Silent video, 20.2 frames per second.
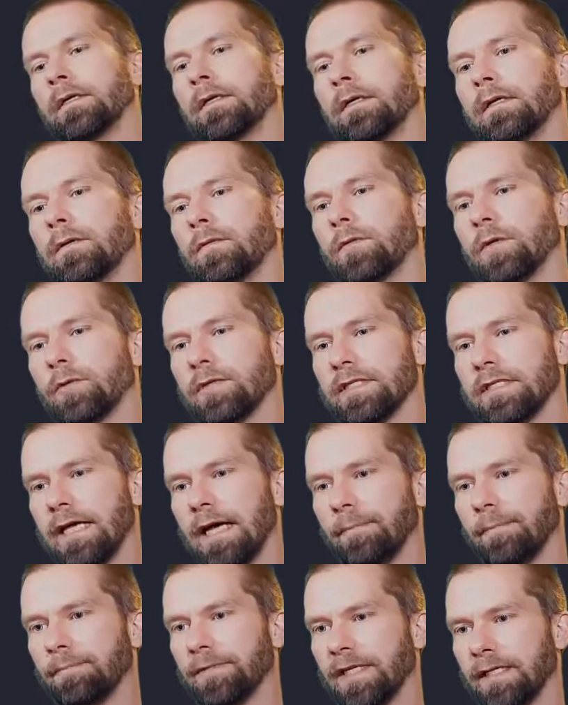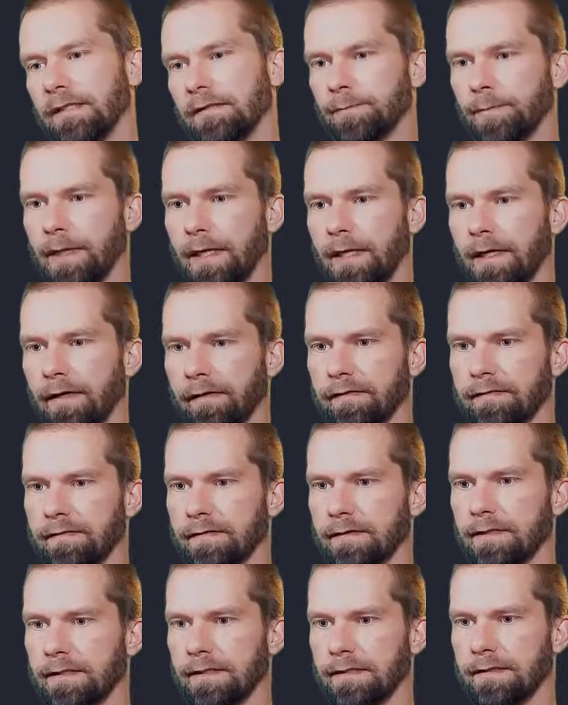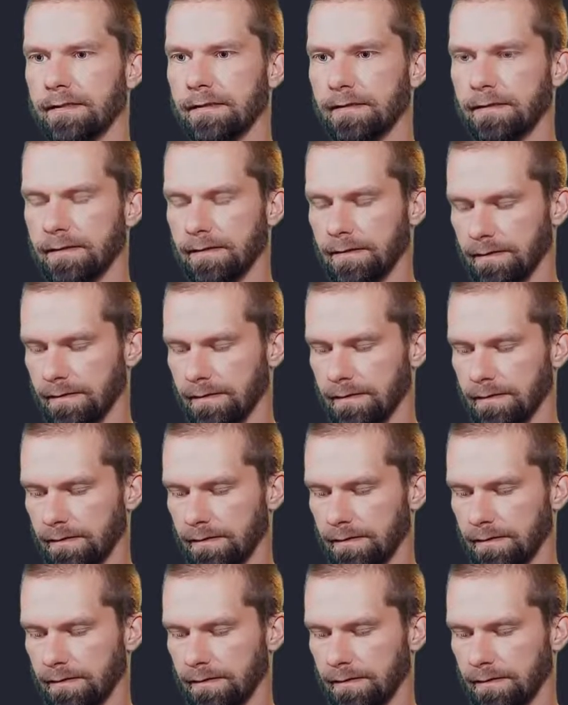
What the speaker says: What was it? Update path stats.